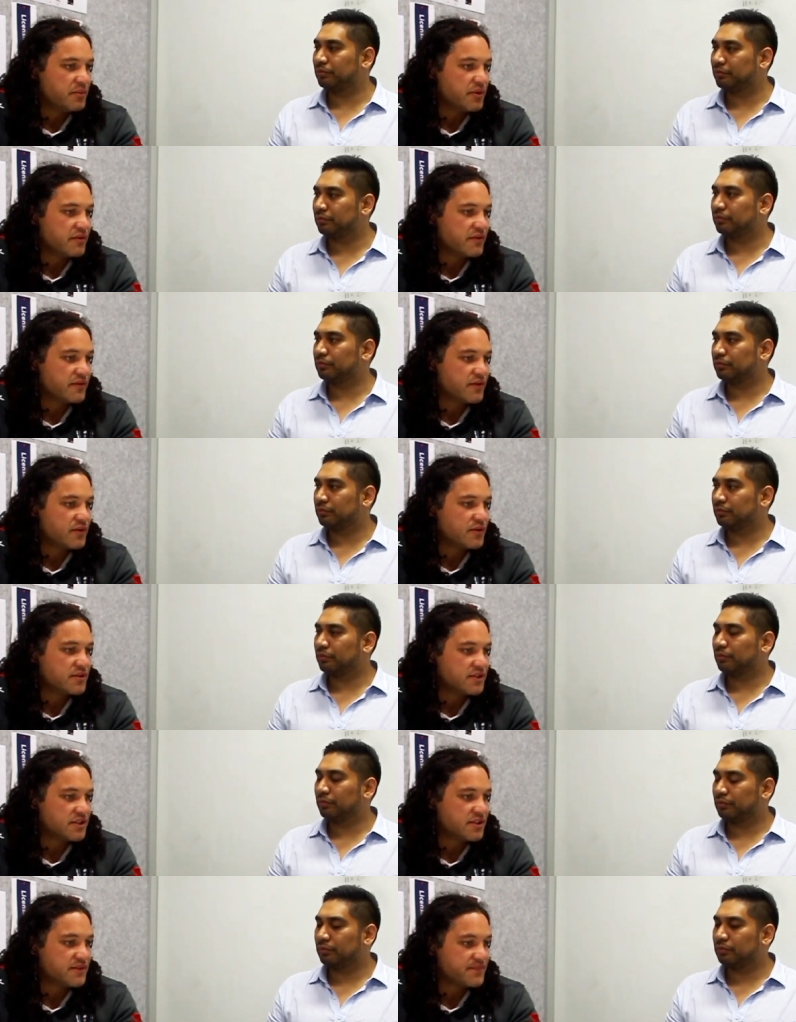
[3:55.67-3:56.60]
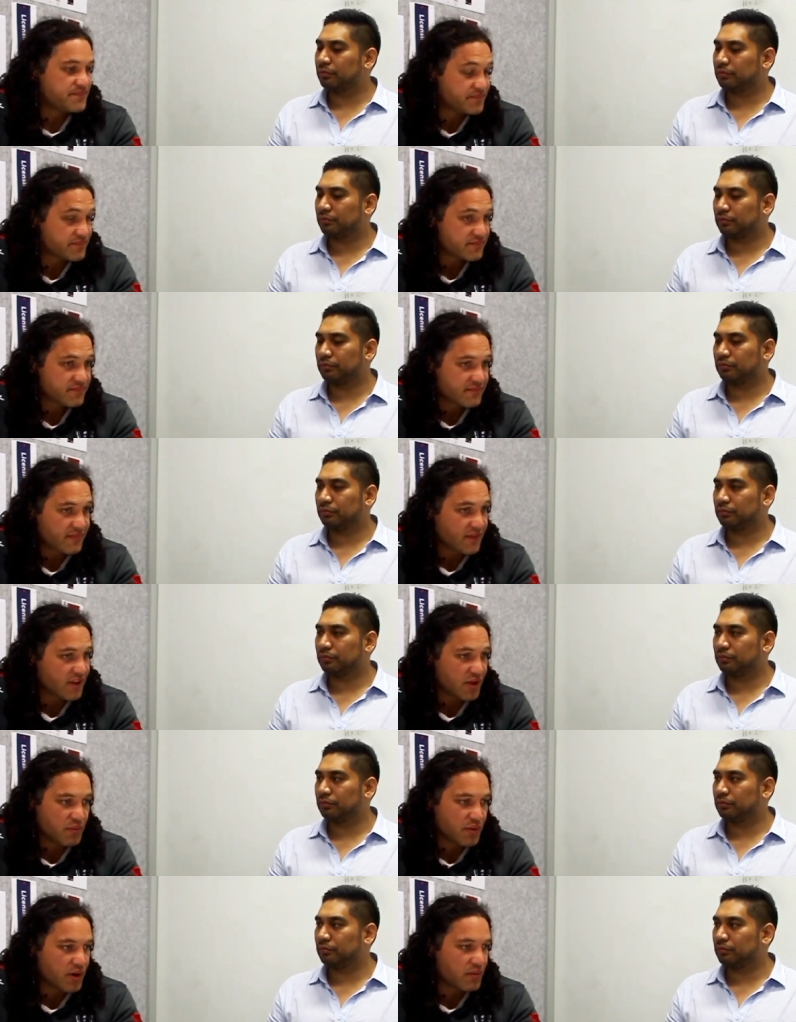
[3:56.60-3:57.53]
Speaker 1: and moving forward. So
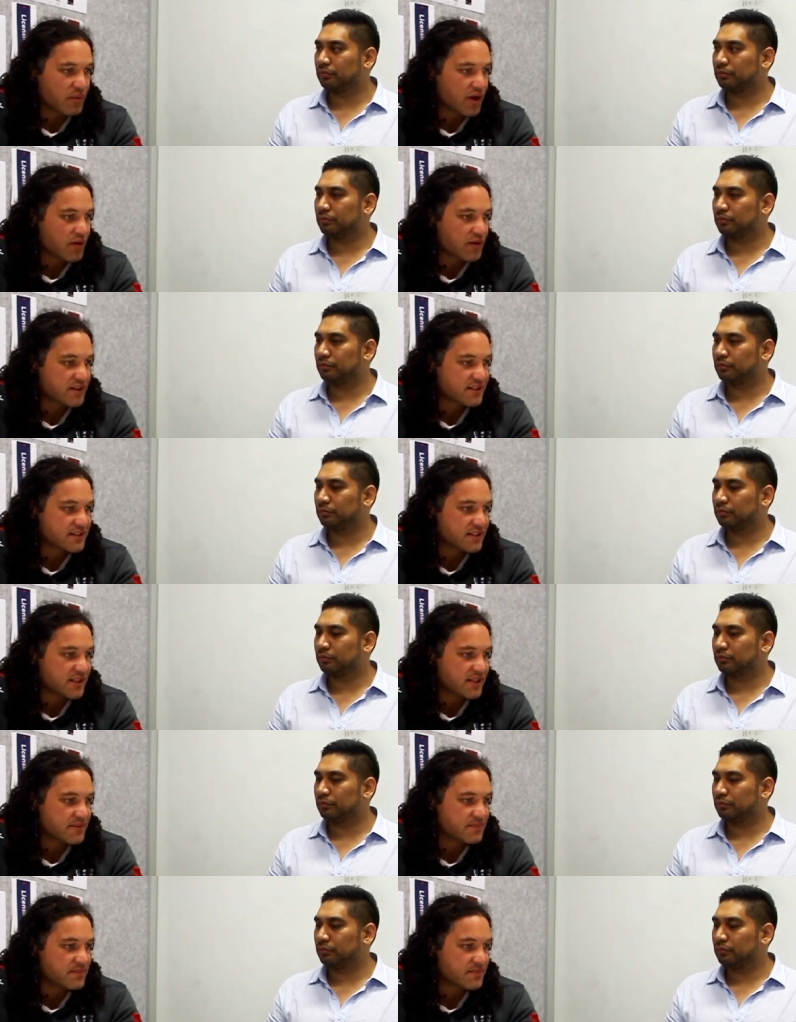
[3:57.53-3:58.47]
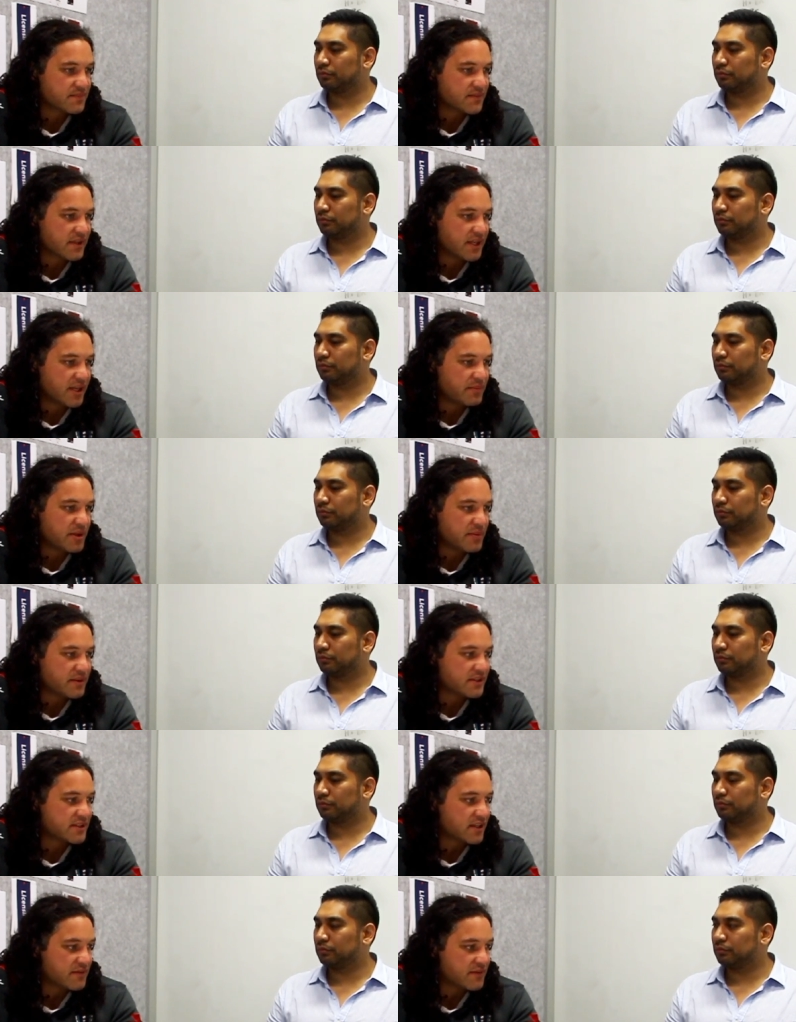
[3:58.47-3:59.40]
while while it's um, it can be
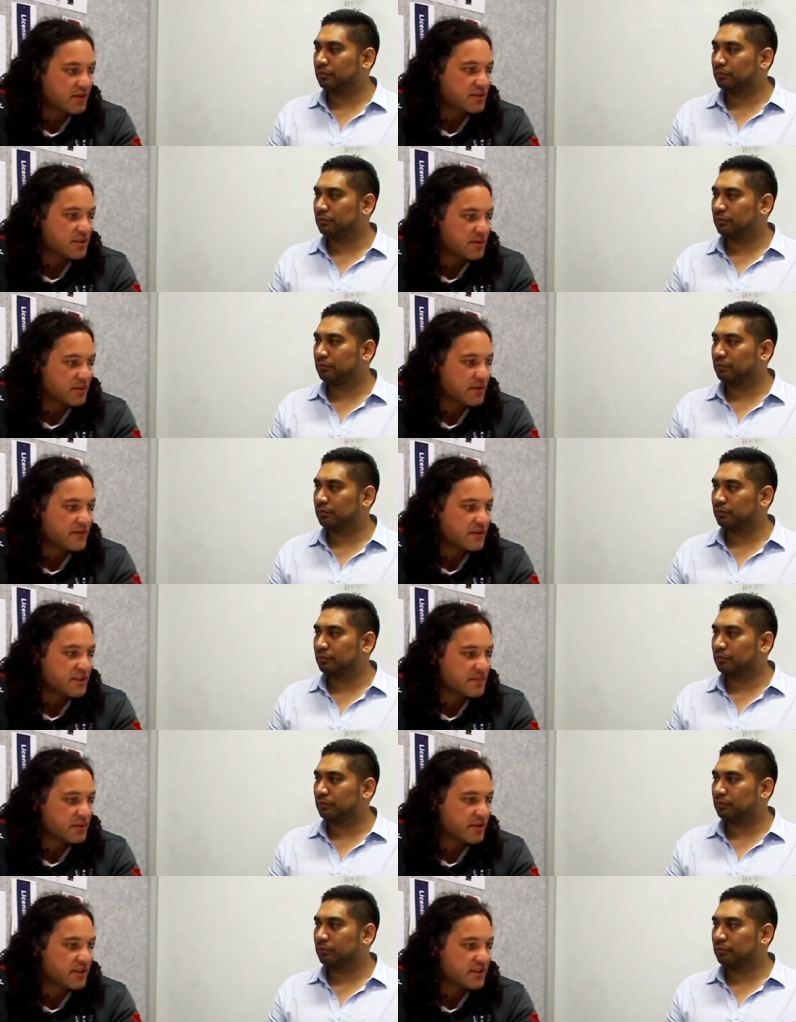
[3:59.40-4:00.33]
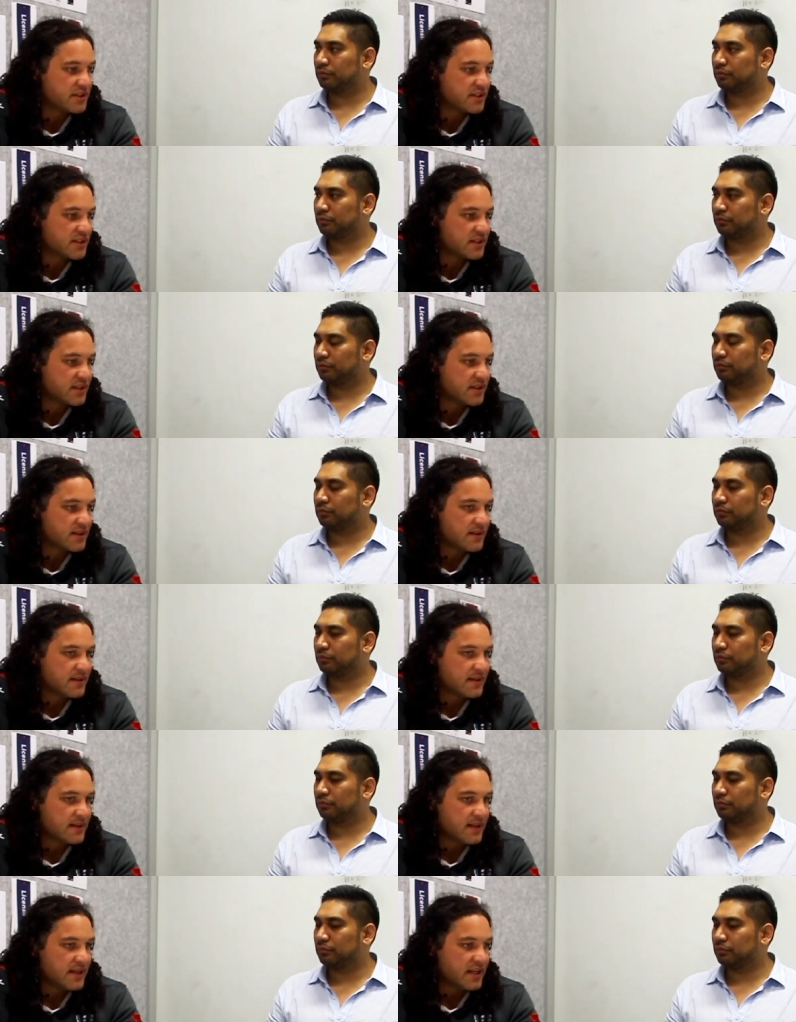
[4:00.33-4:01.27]
a bit tough losing a bit of experience and uh,
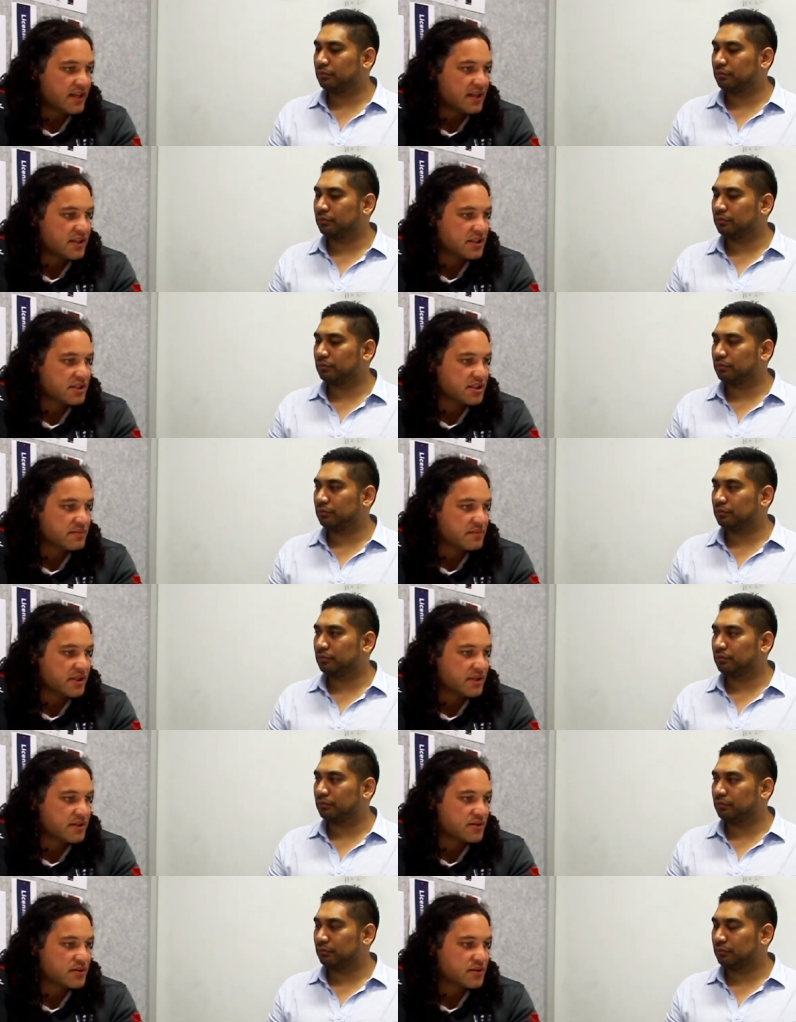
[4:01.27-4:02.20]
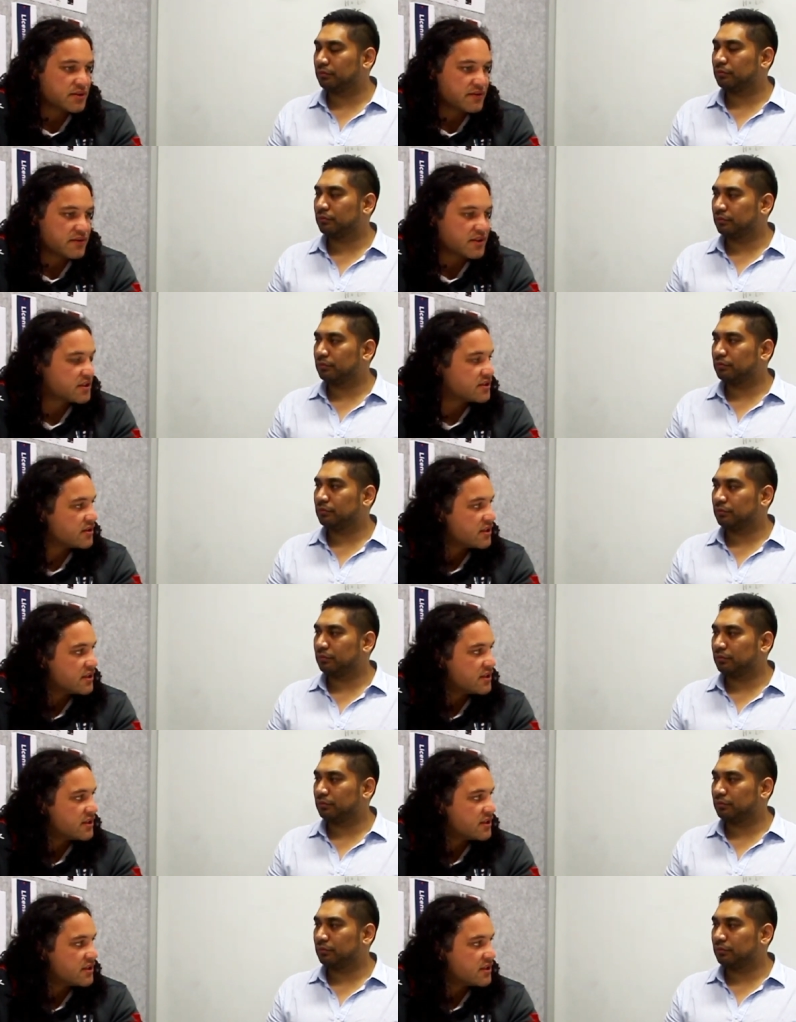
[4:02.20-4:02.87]
and leadership there, it's also very